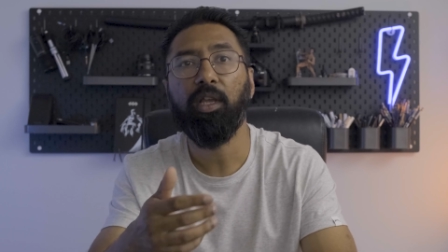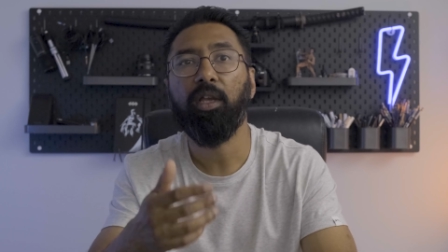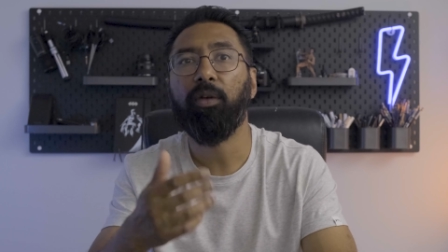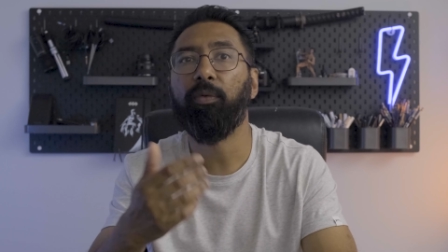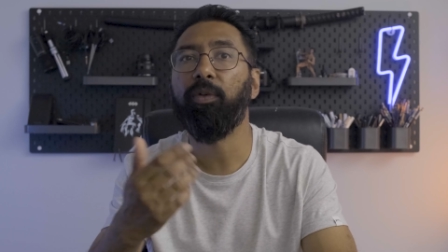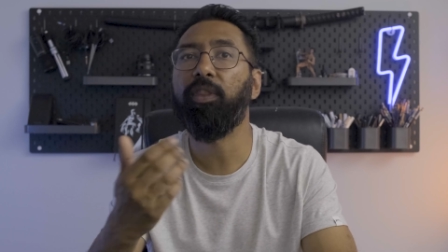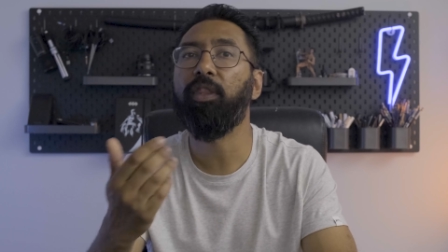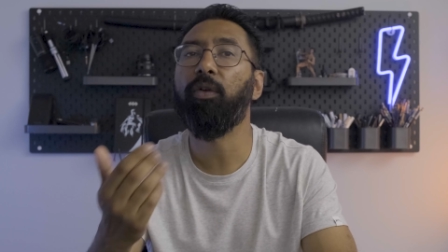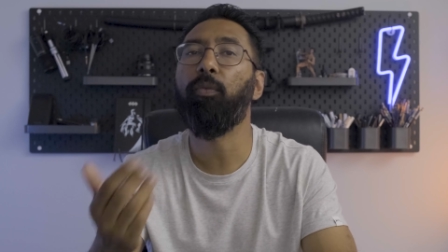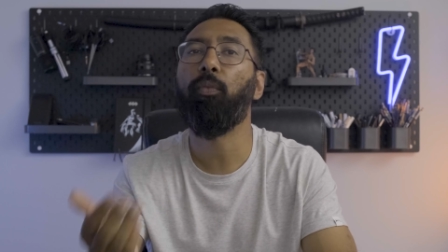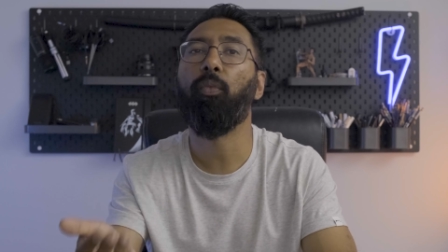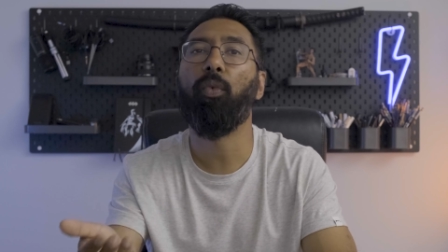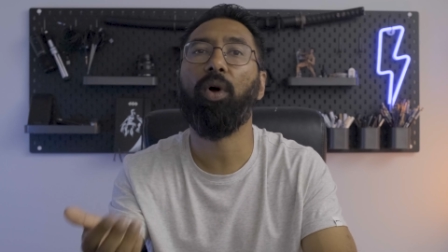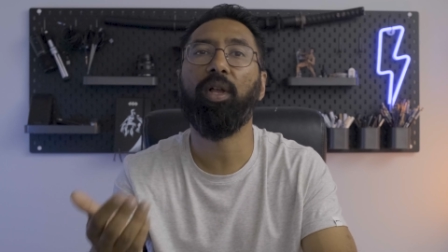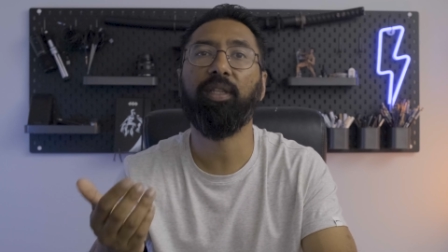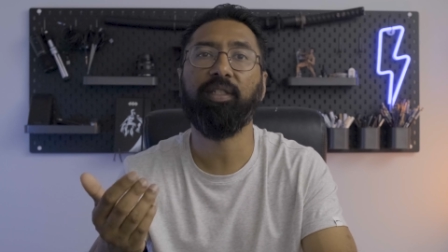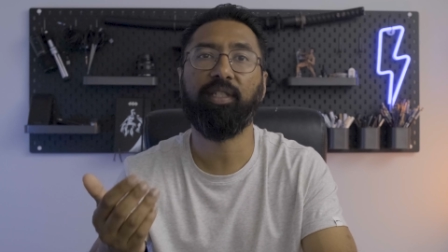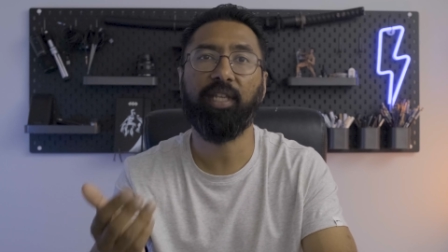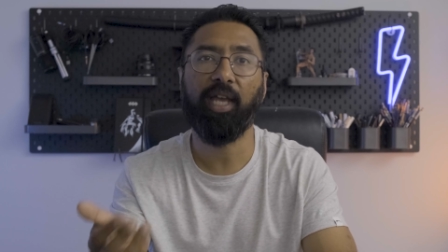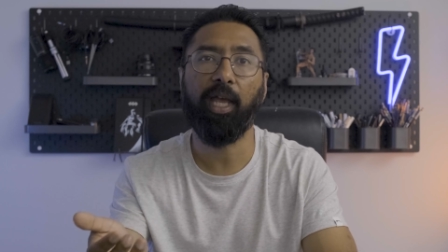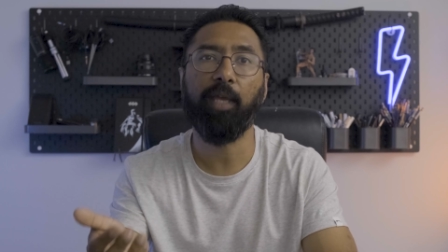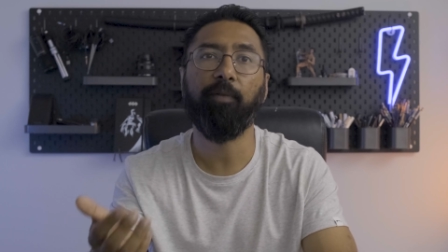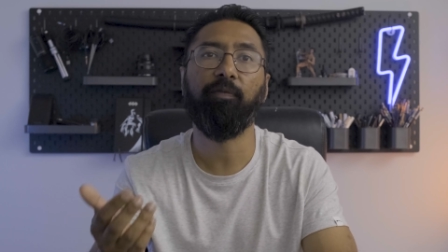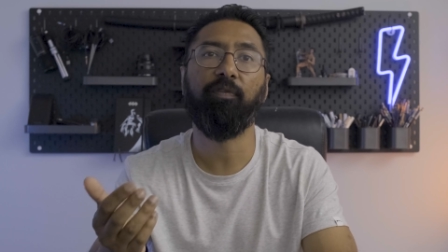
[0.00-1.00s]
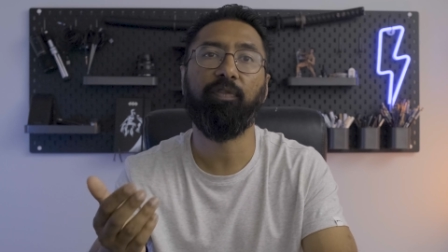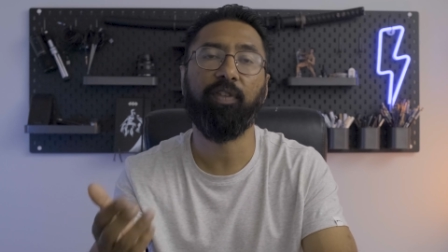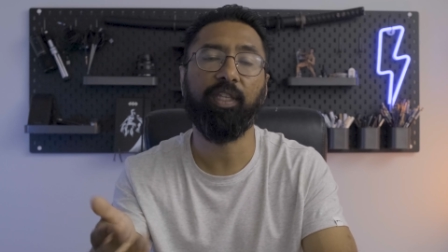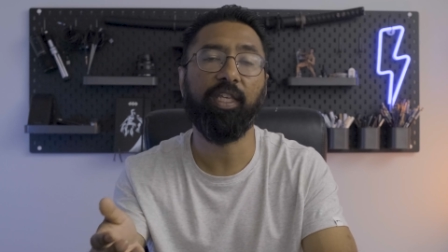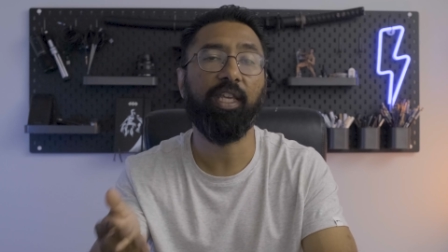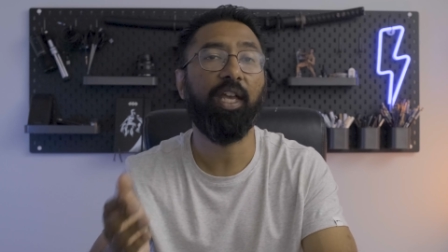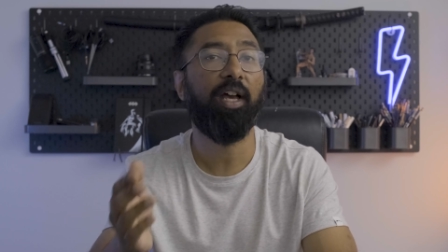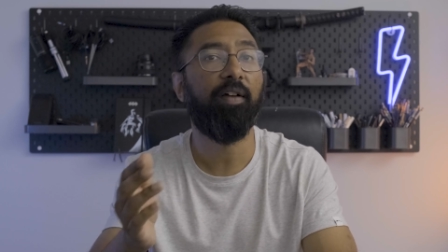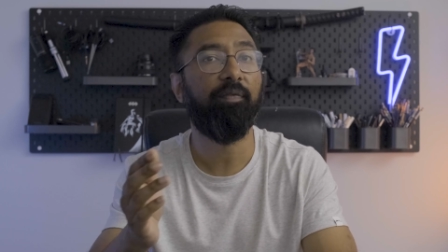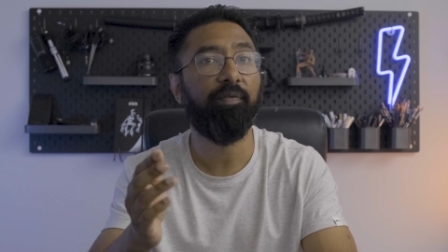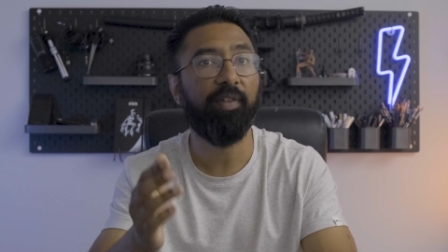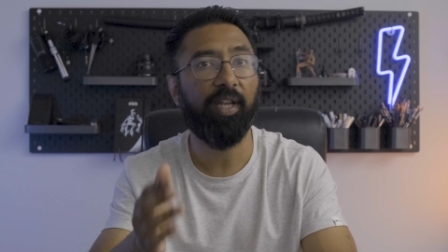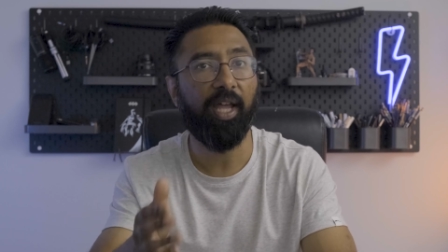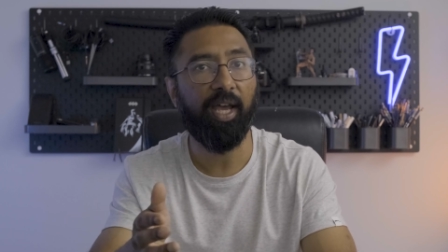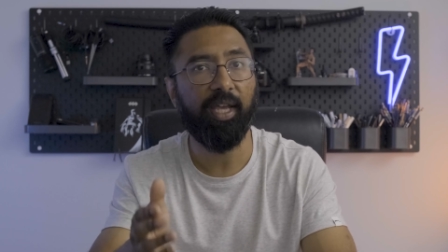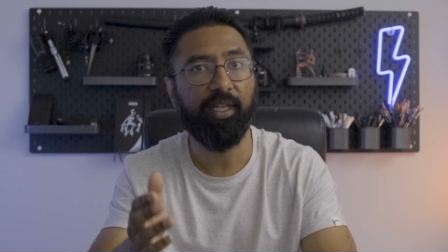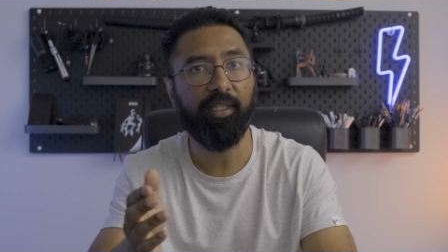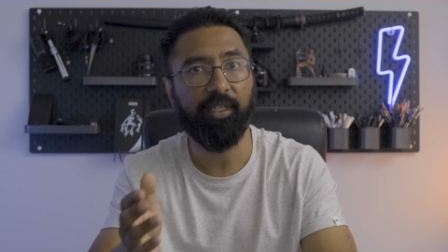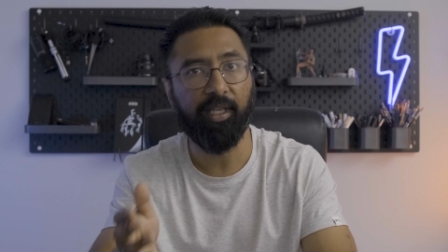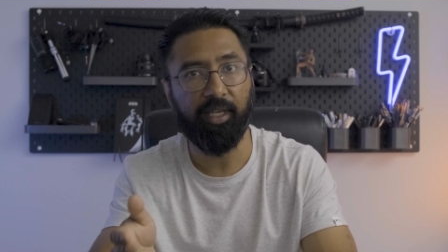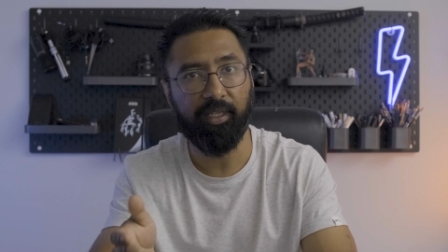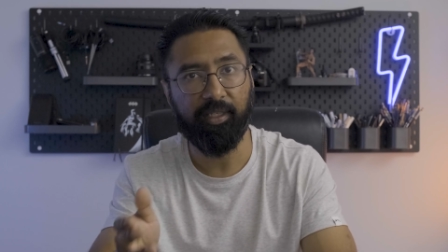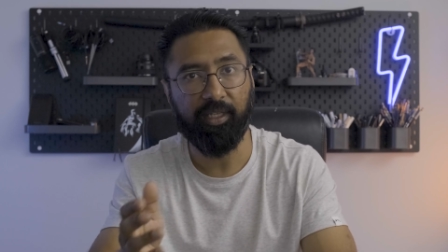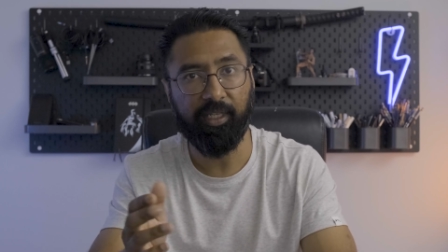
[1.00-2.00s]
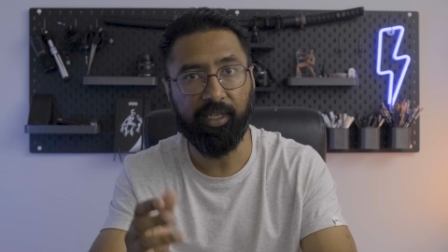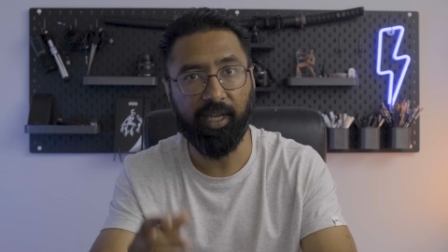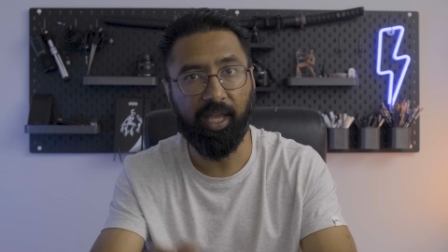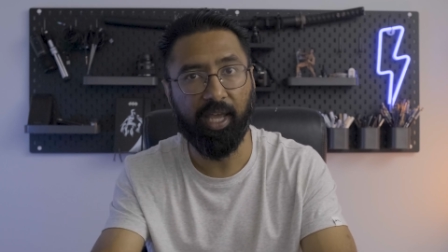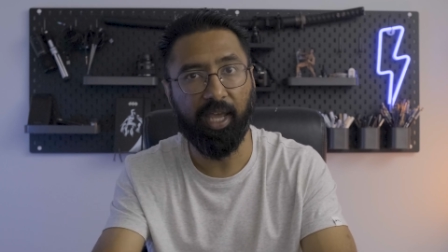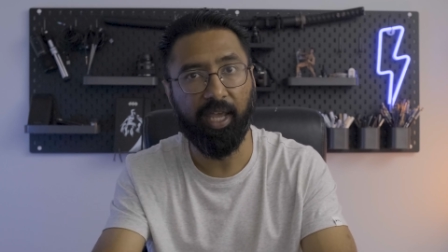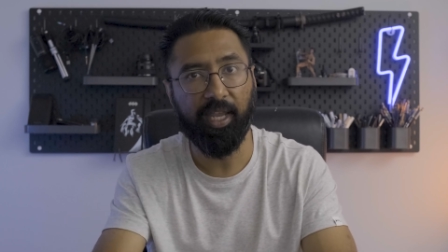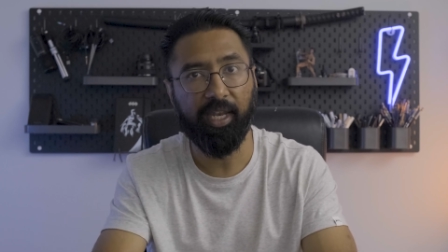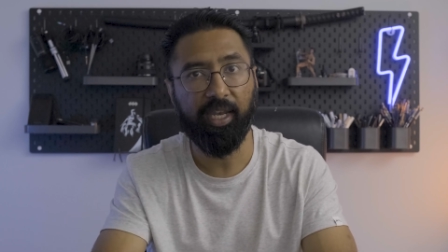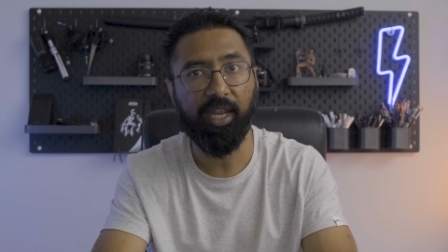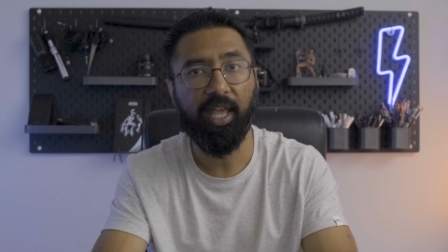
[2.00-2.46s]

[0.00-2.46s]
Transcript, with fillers: with a one-time fee of $9.99.